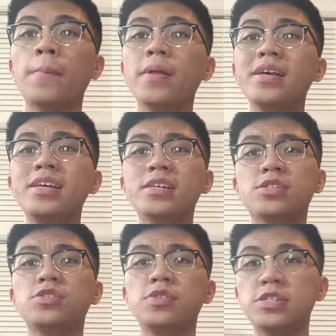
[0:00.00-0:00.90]
probably
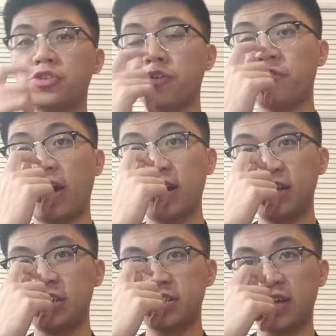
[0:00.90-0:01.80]
to your
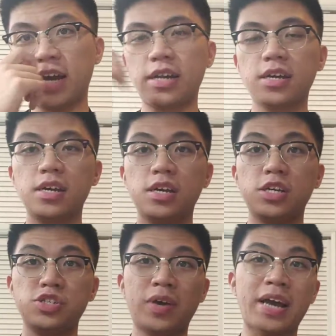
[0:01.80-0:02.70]
advantage, that
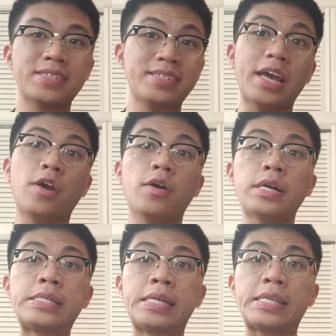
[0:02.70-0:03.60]
to access
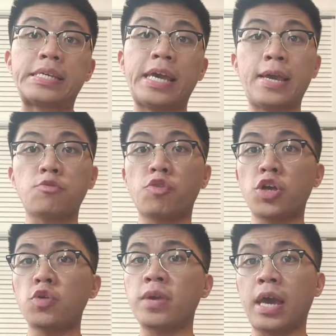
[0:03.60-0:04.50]
areas in the game where
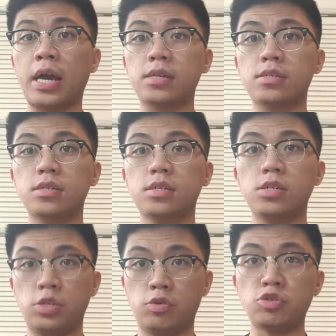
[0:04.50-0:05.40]
you can't
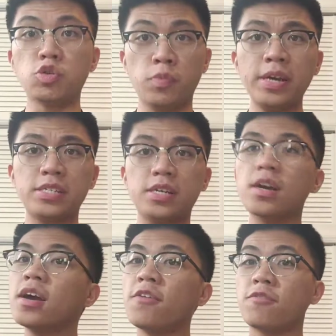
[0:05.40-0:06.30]
use Luigi.
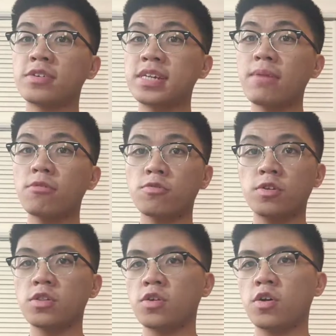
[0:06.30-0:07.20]
For example,
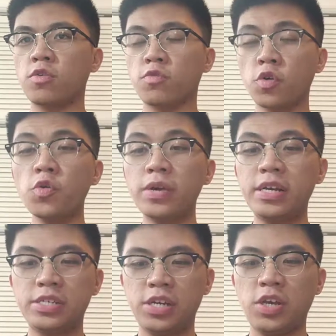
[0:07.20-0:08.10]
for the
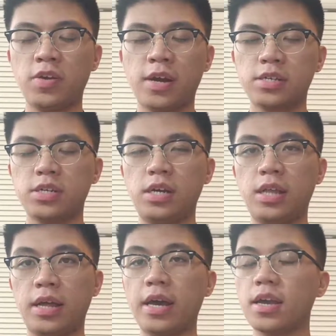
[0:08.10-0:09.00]
Luigi, you can actually
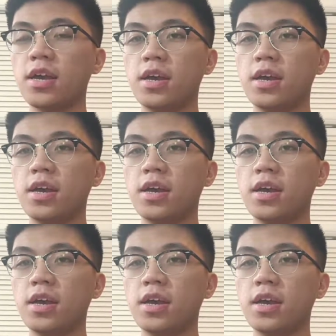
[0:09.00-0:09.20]
like